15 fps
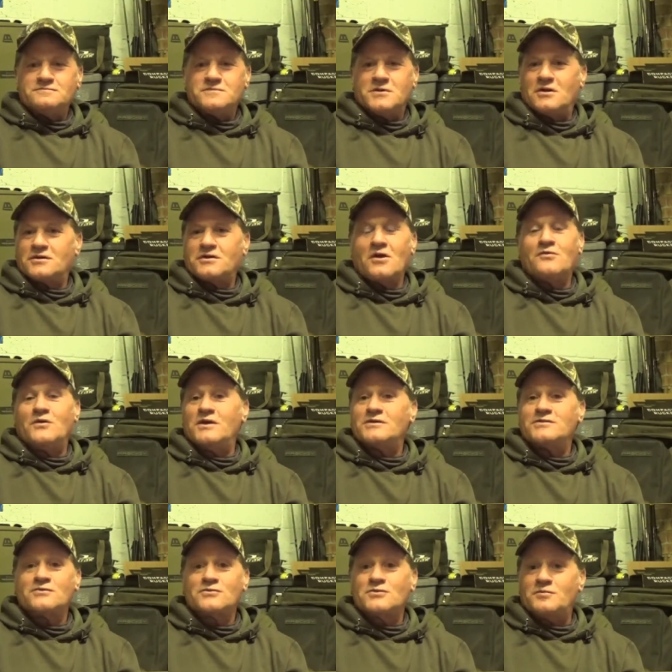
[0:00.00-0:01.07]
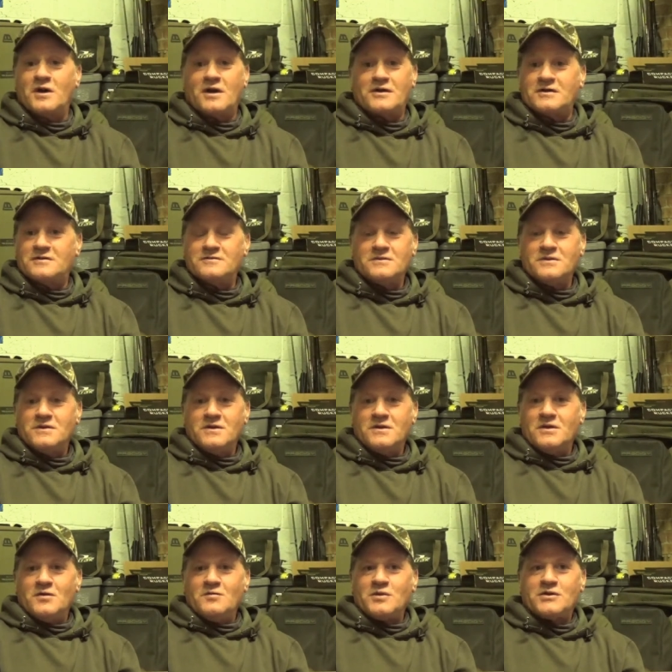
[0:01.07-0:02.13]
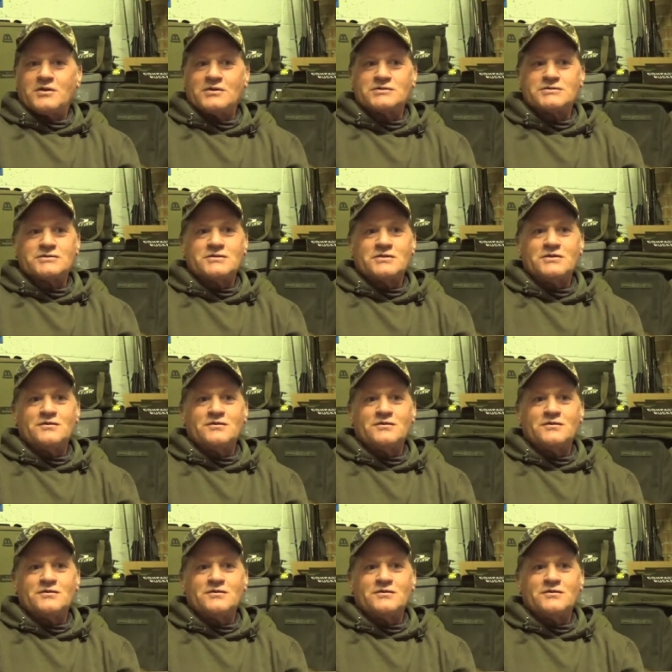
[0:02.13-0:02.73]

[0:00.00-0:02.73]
and I don't really talk about it because